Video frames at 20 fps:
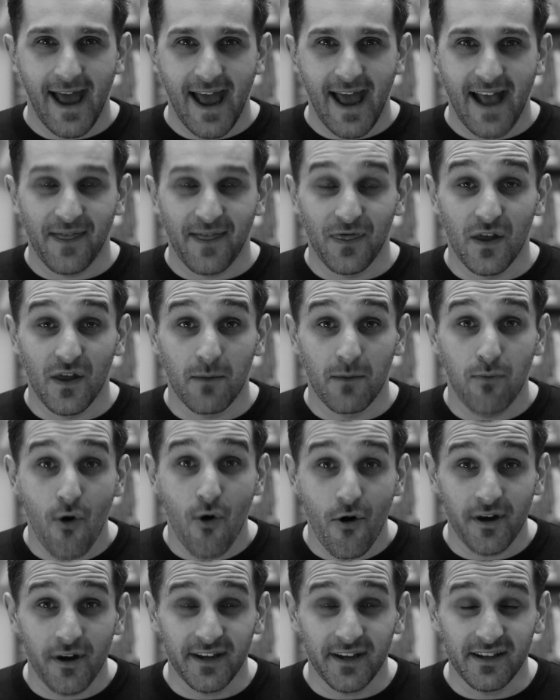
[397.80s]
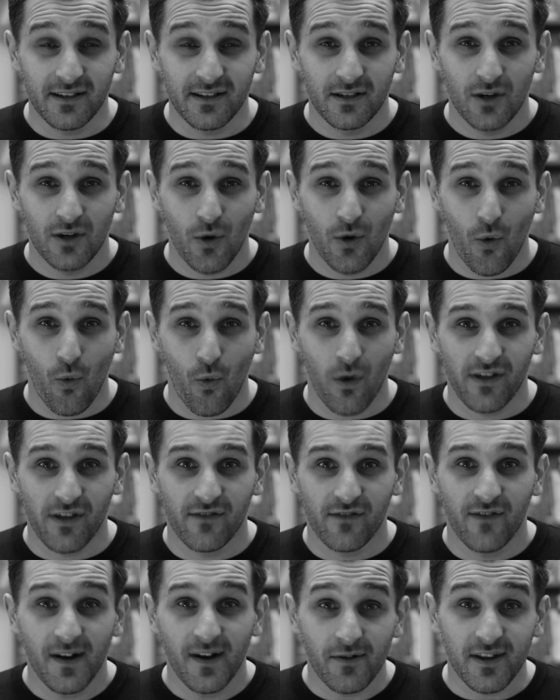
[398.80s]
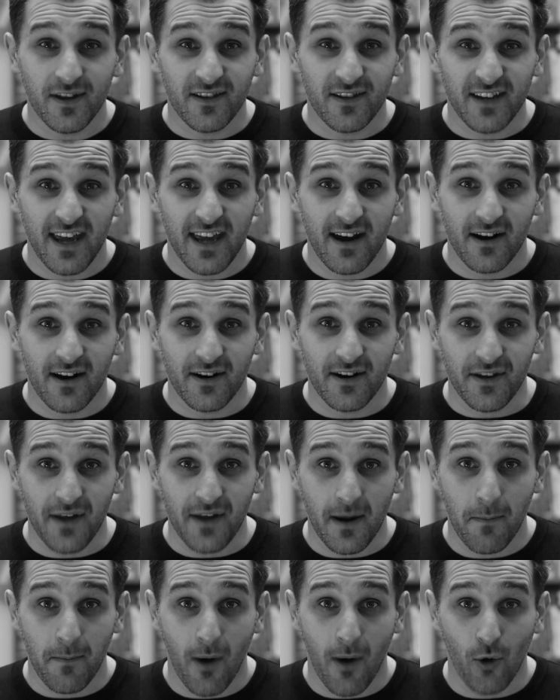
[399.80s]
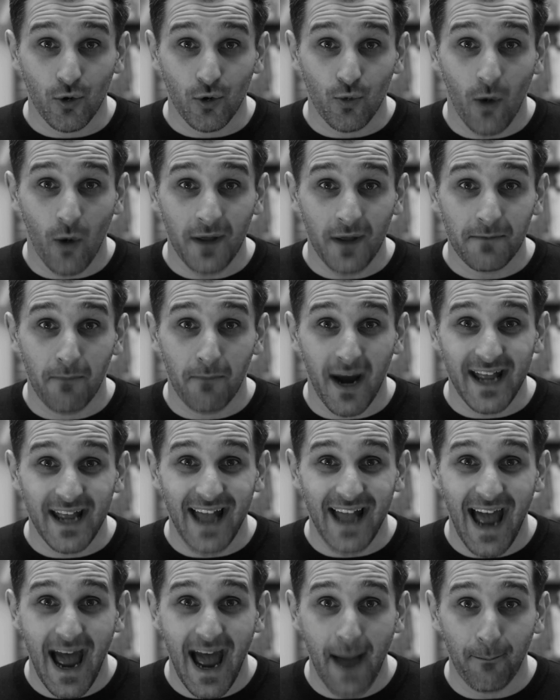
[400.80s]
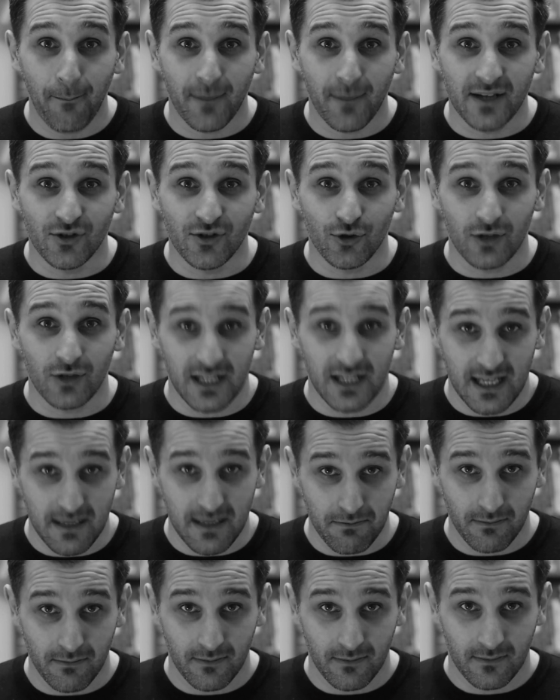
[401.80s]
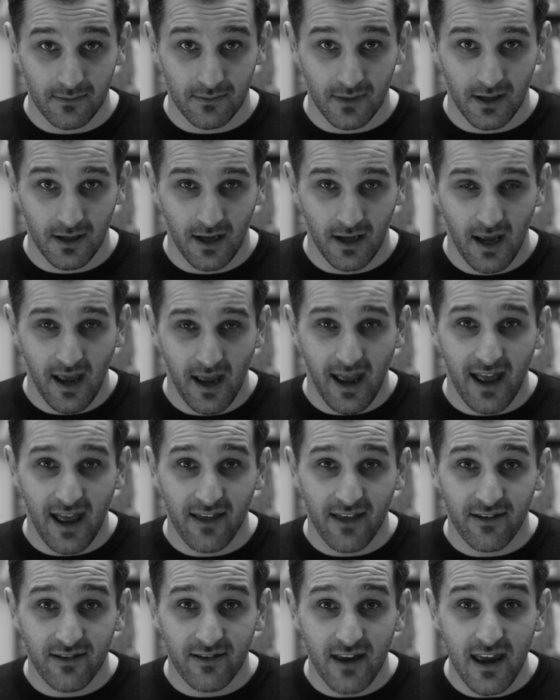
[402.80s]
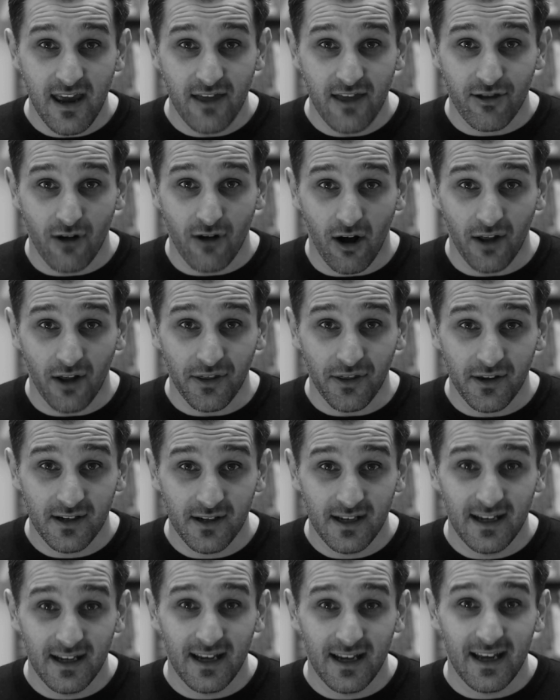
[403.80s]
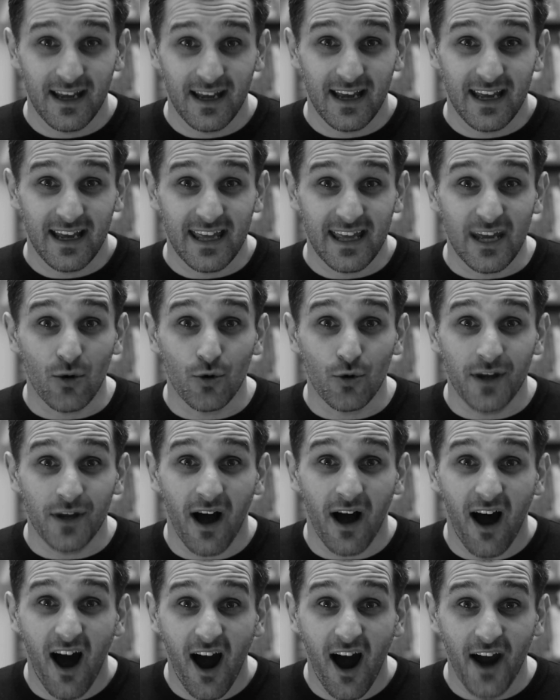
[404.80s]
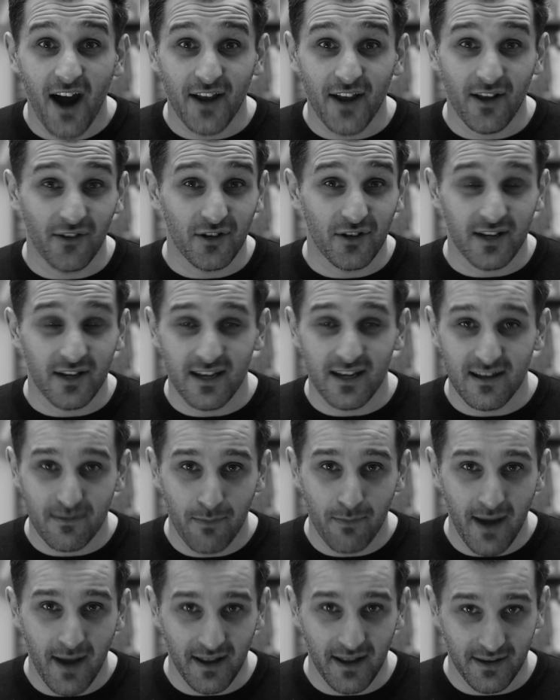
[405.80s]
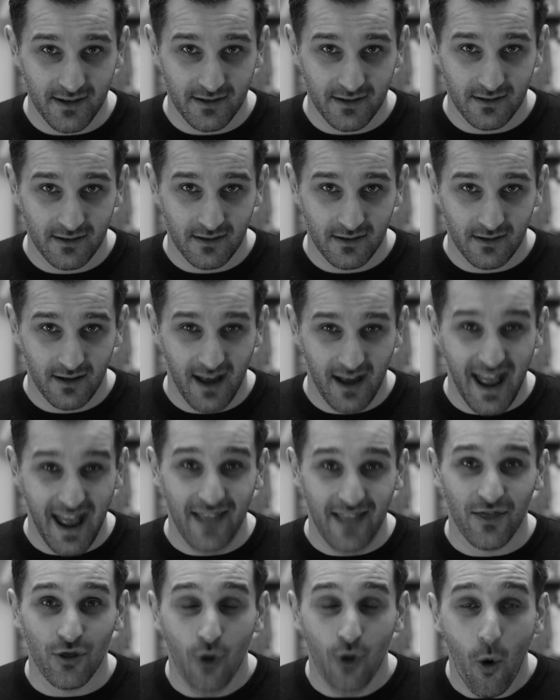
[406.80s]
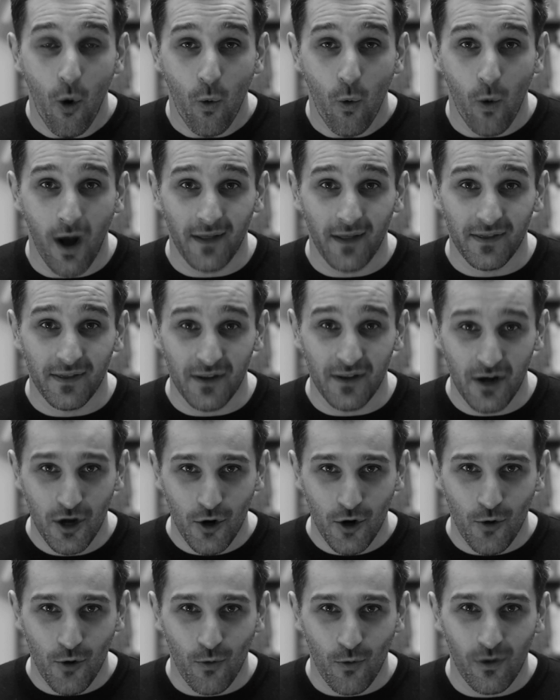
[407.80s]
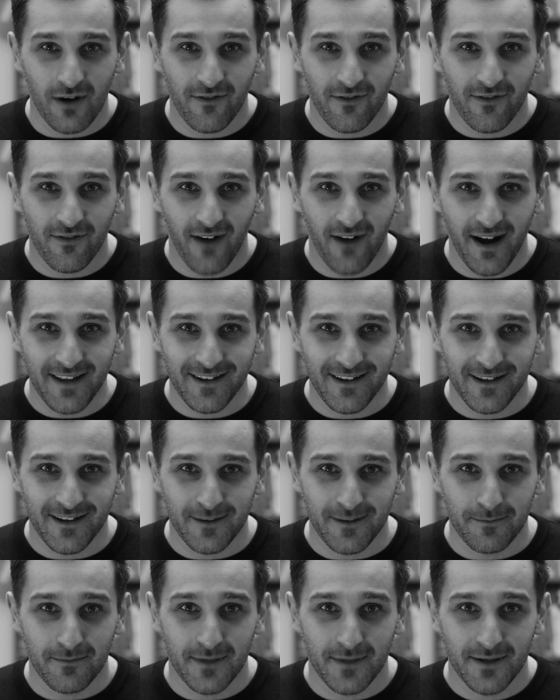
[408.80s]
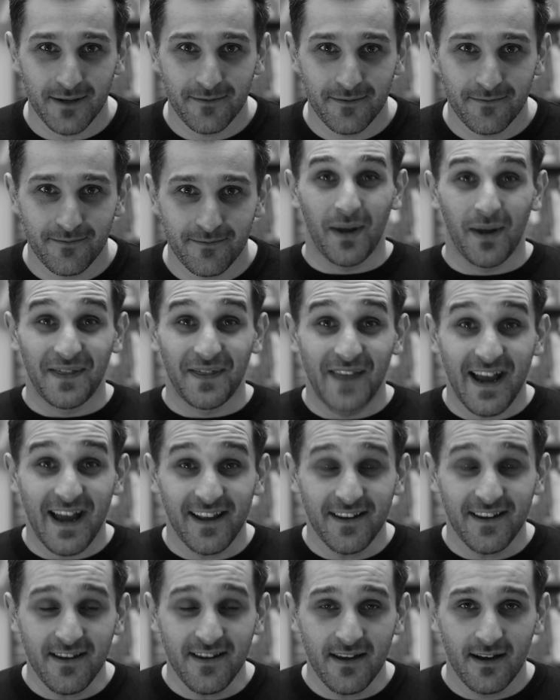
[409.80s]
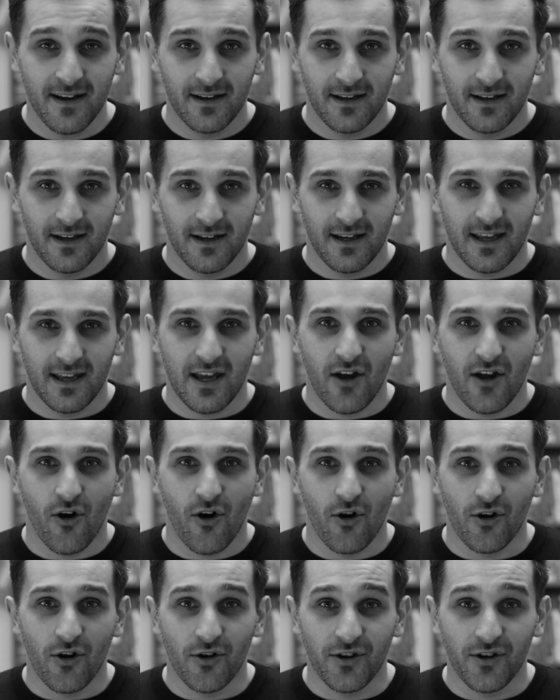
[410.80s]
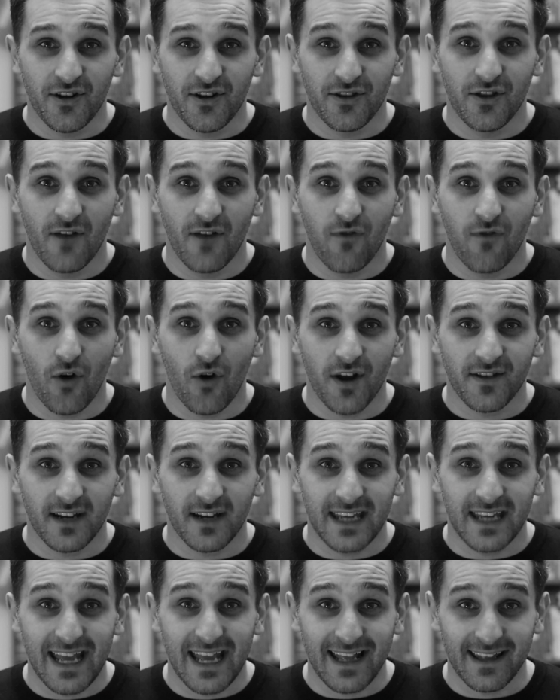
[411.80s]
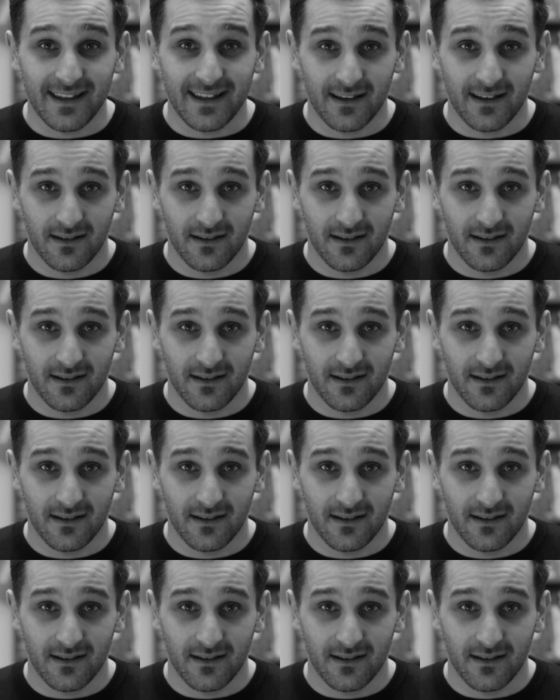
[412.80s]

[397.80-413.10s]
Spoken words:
And the boy was very scared about what might happen to him, and he thought he could hide under his bed and no one will find him. But then he heard the voice again,